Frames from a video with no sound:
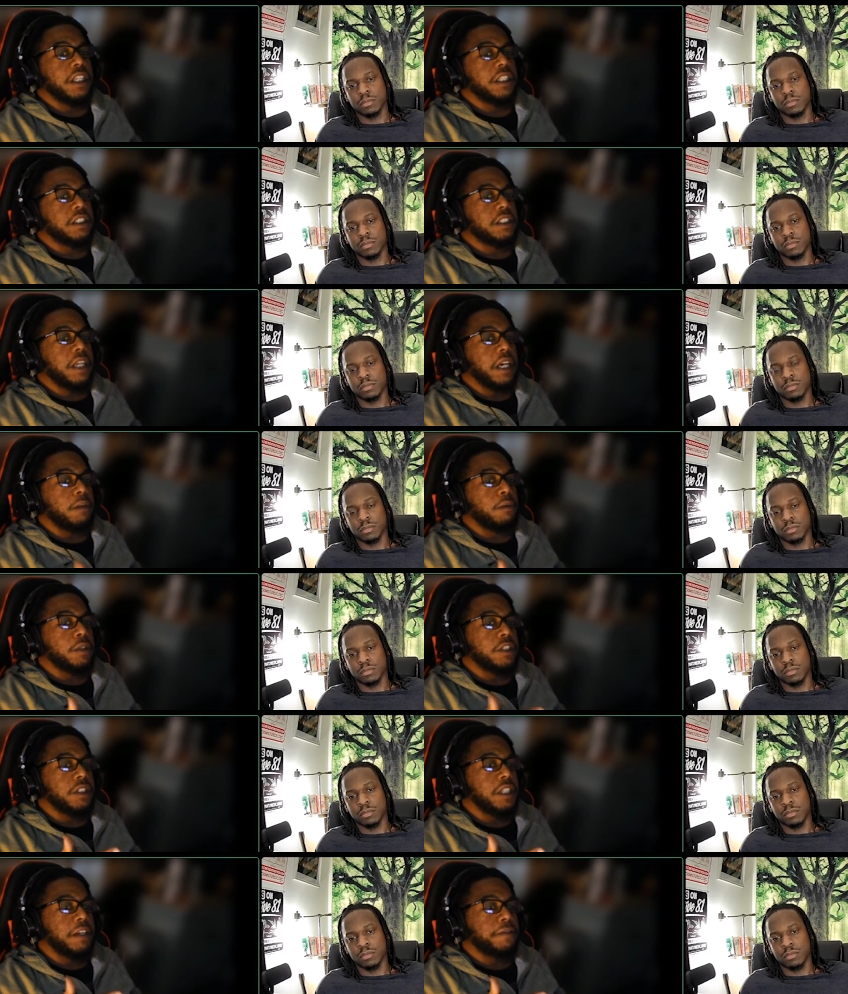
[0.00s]
Speaker 1: into that. We
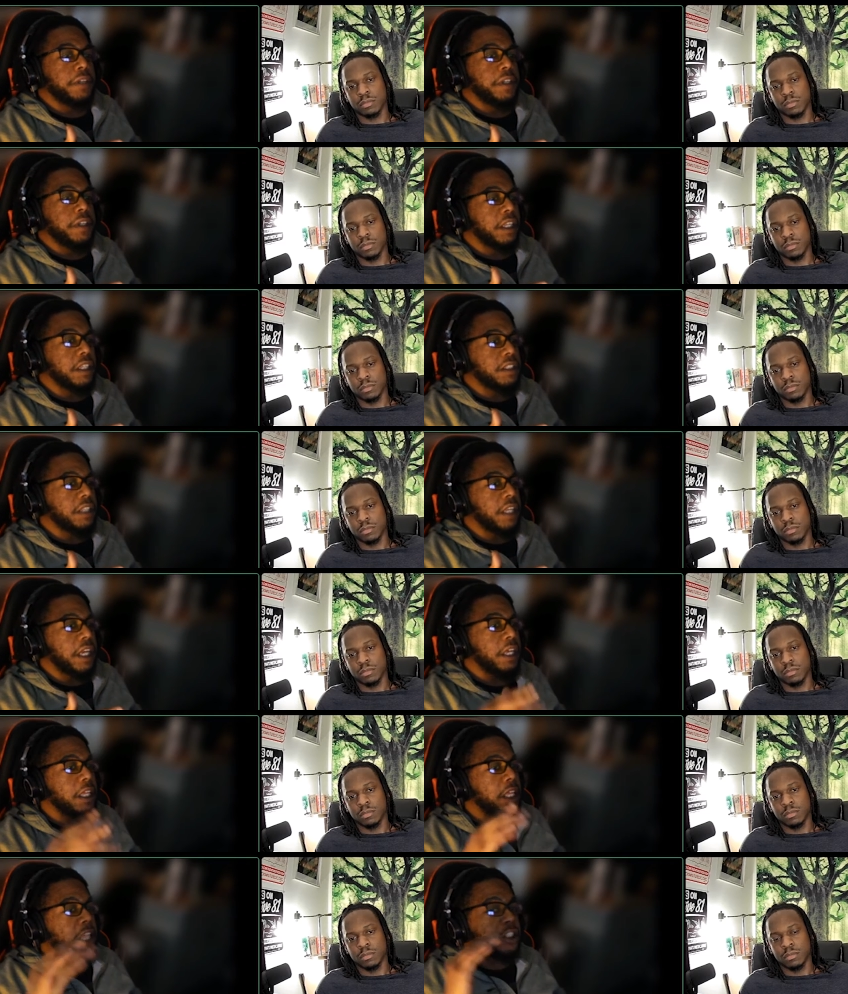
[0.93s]
should definitely get into that.
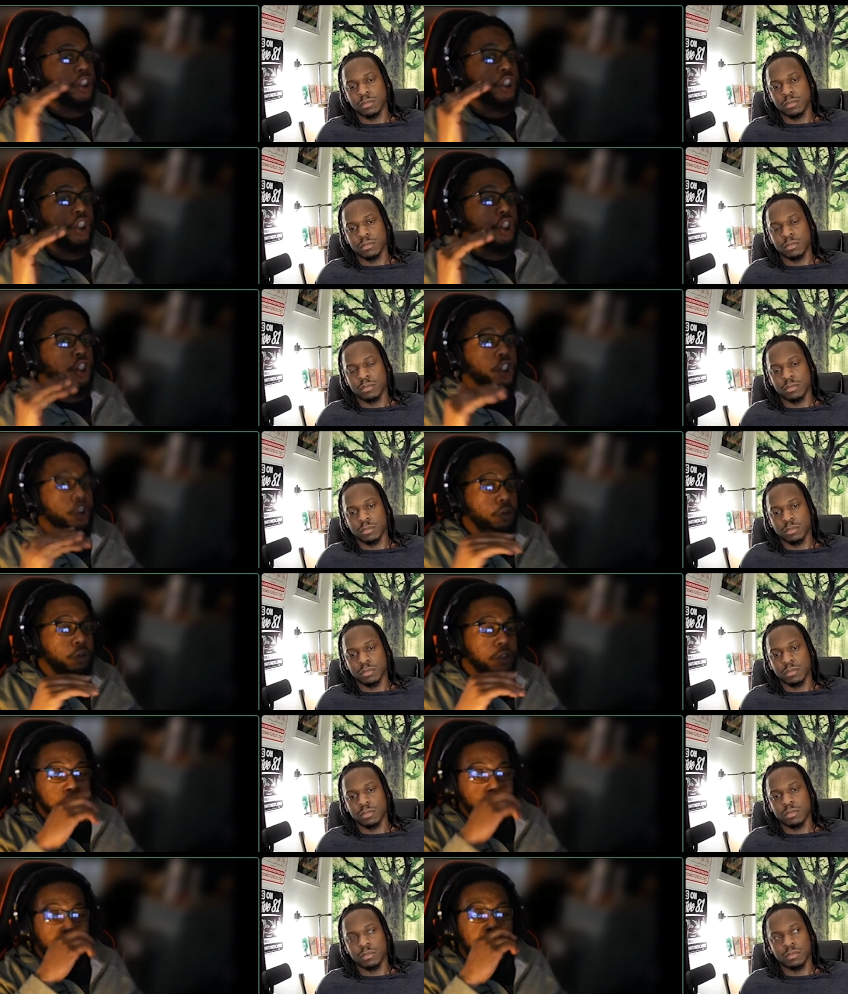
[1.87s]
That's
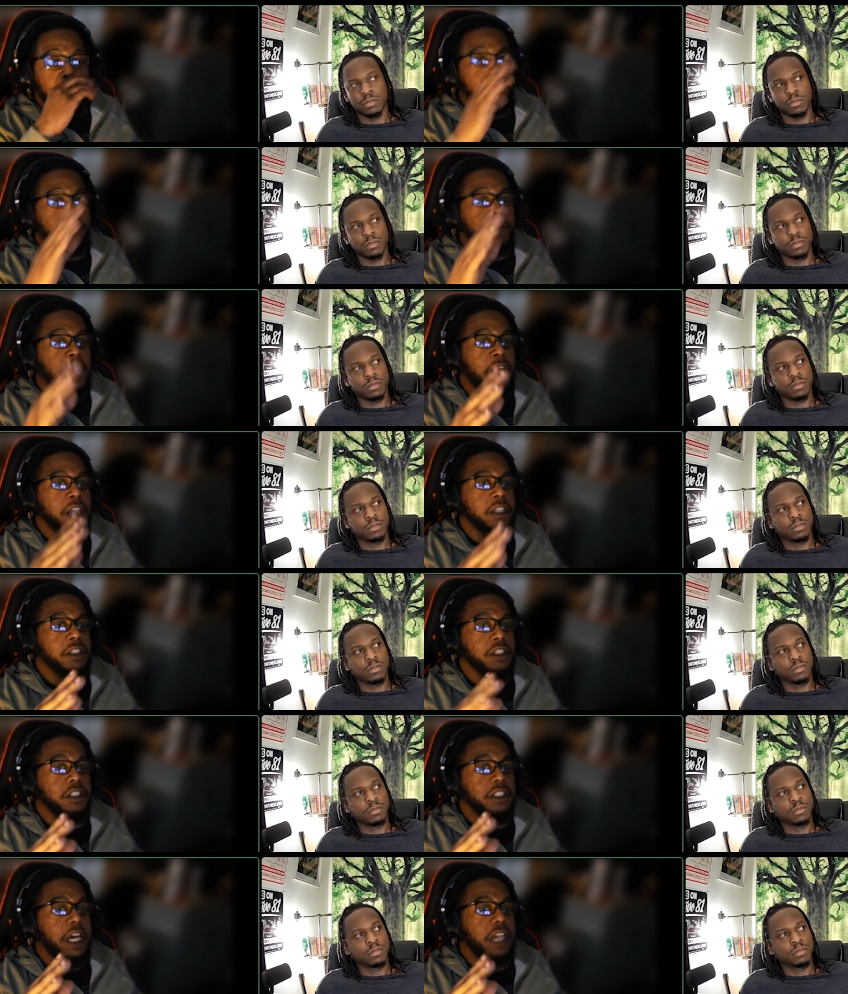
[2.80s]
huge. Waka Flocka
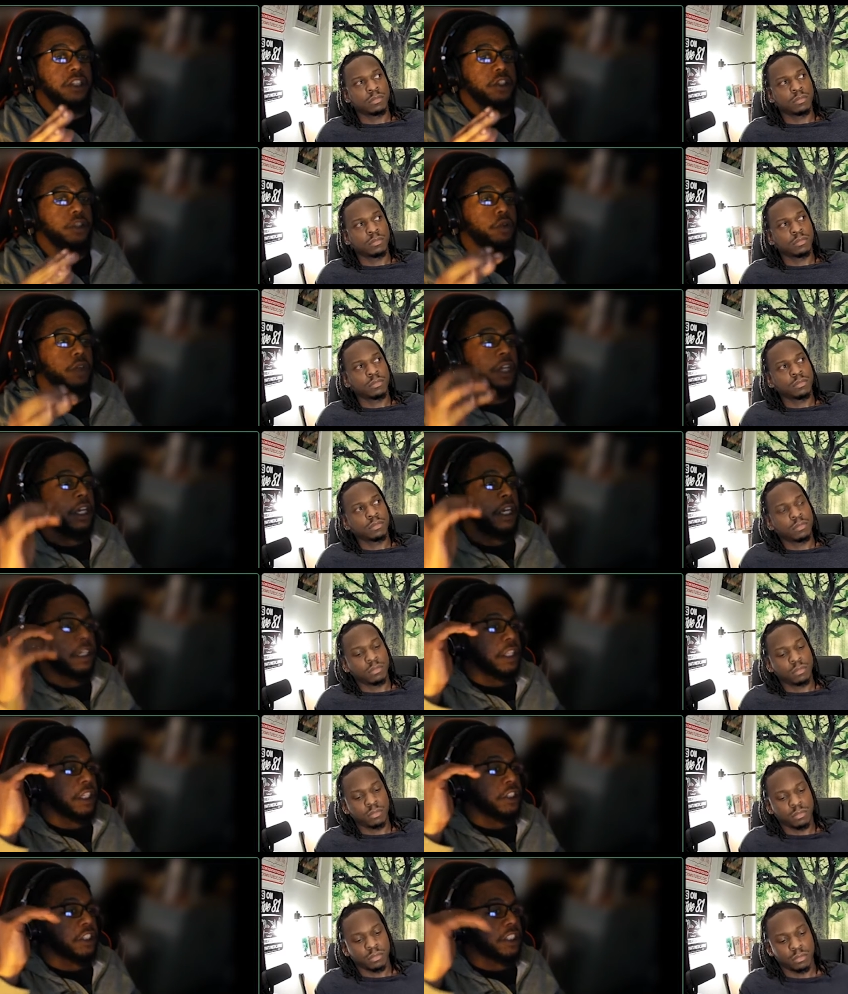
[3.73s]
just got into it.
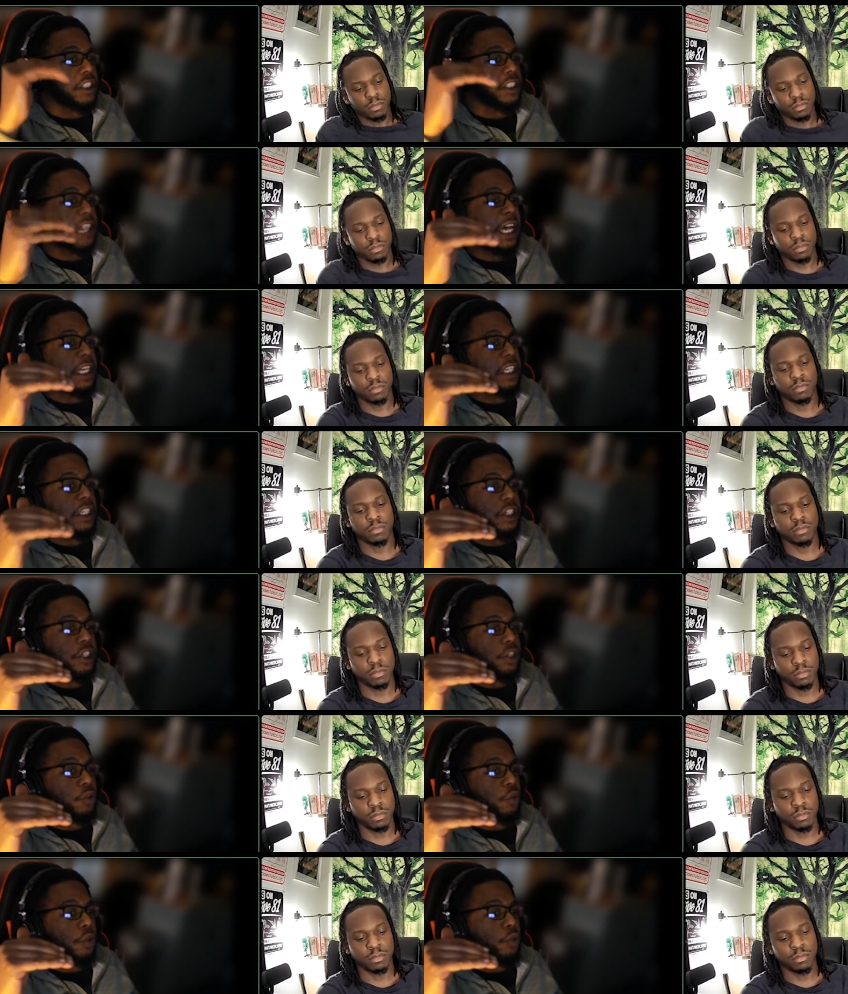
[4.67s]
They just signed a
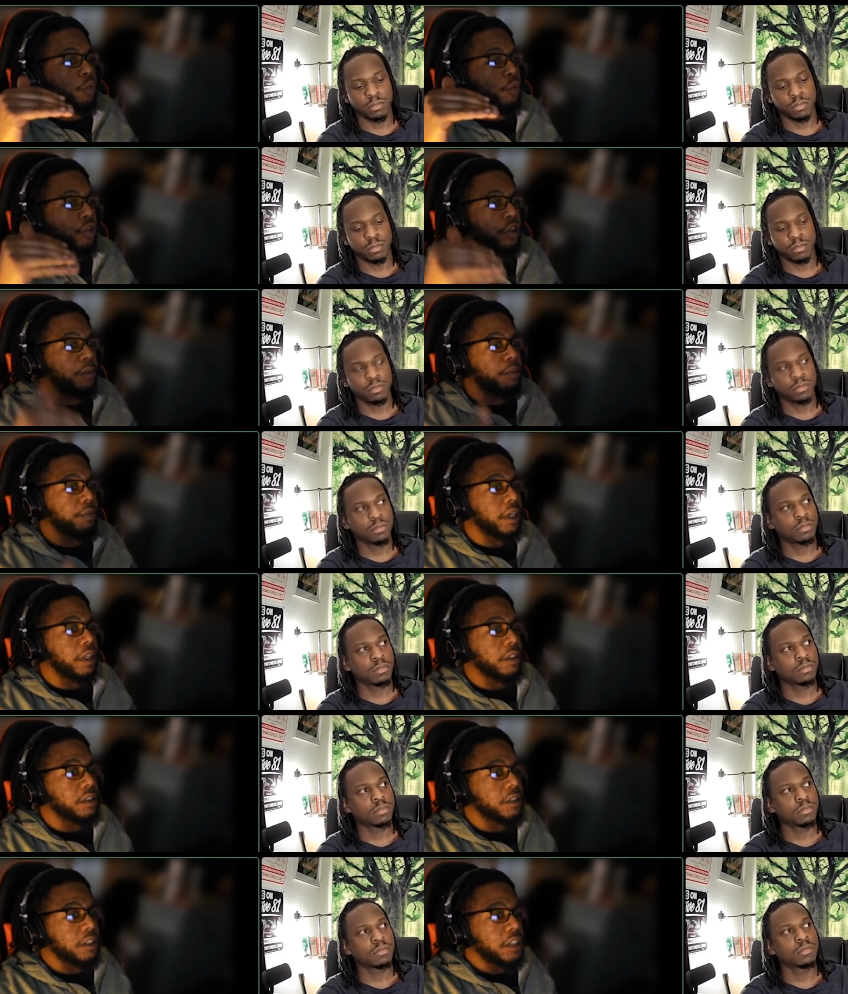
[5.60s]
deal with Warner
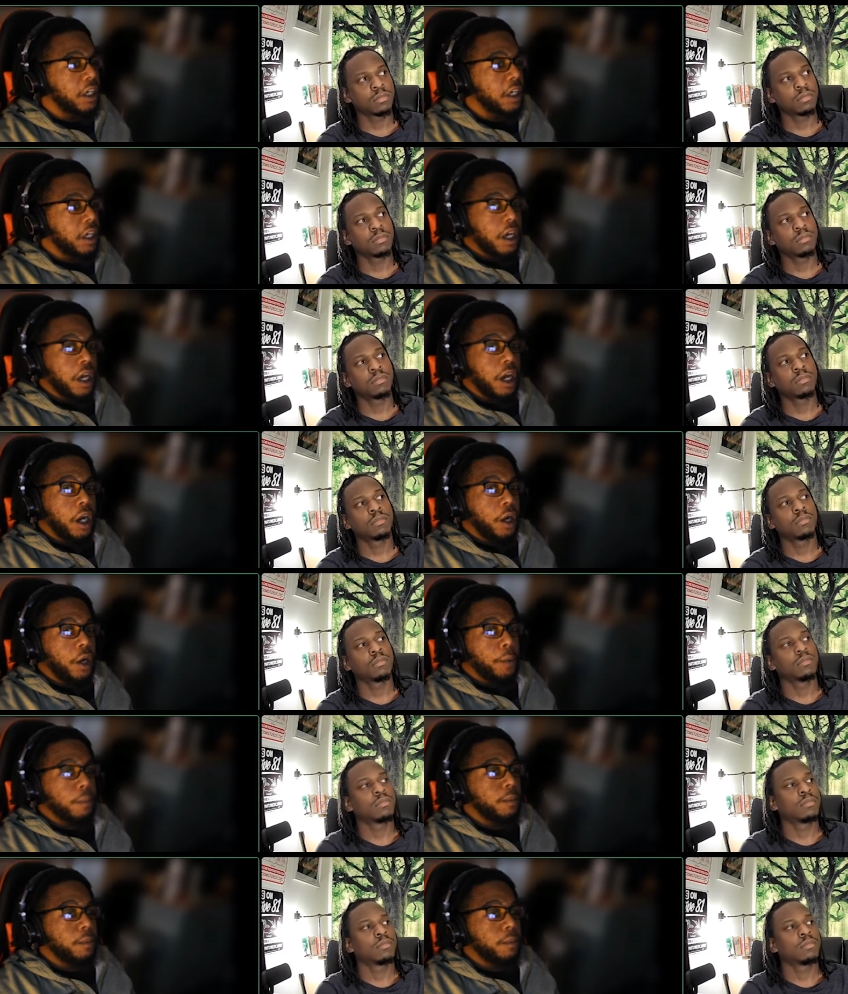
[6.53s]
Brothers. Um,